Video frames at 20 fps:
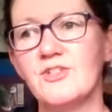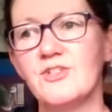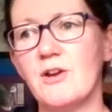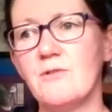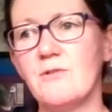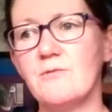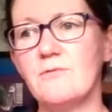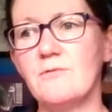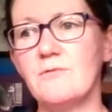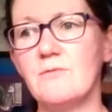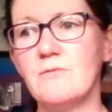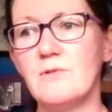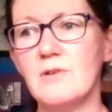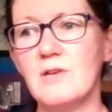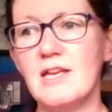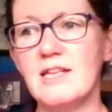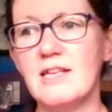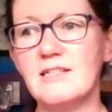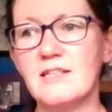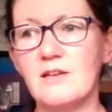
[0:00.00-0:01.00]
So
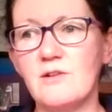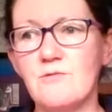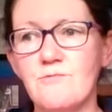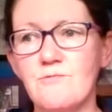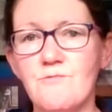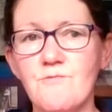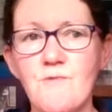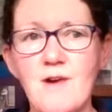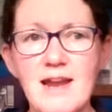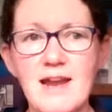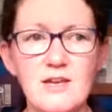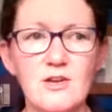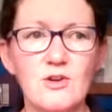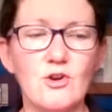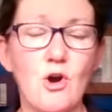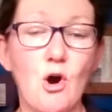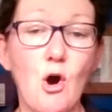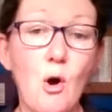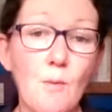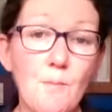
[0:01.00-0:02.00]
it's a great
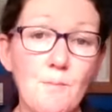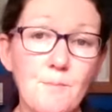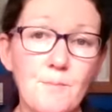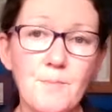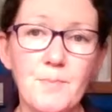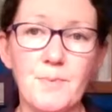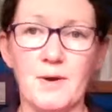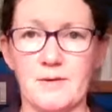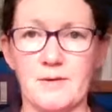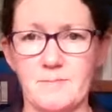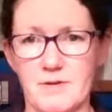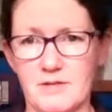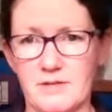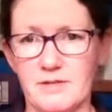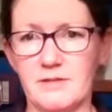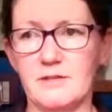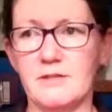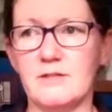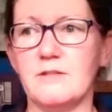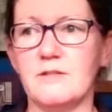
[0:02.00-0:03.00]

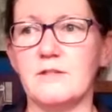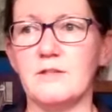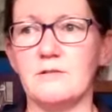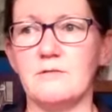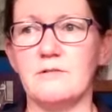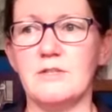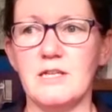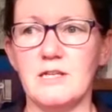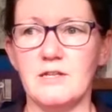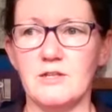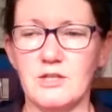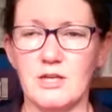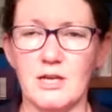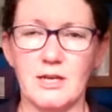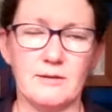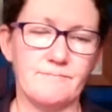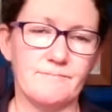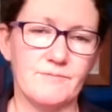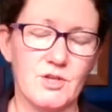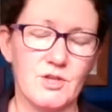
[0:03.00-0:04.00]
complement to teaching,
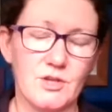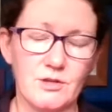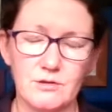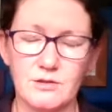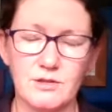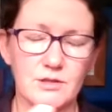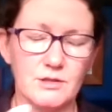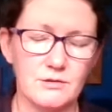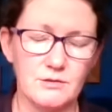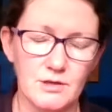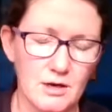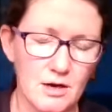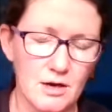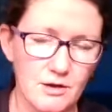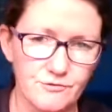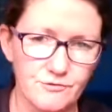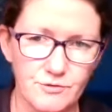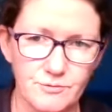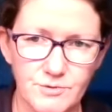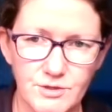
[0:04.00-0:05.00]
to the
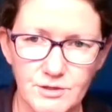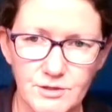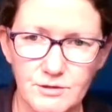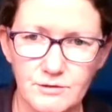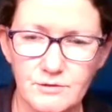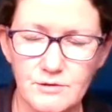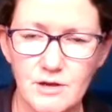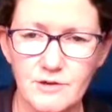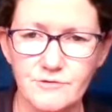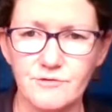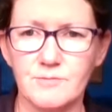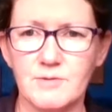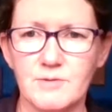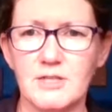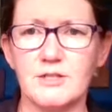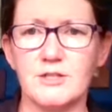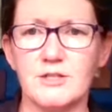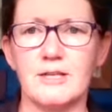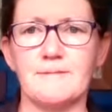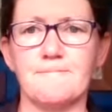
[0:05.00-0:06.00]
classroom, to classroom
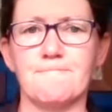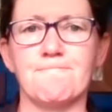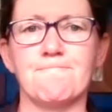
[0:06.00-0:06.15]
teaching.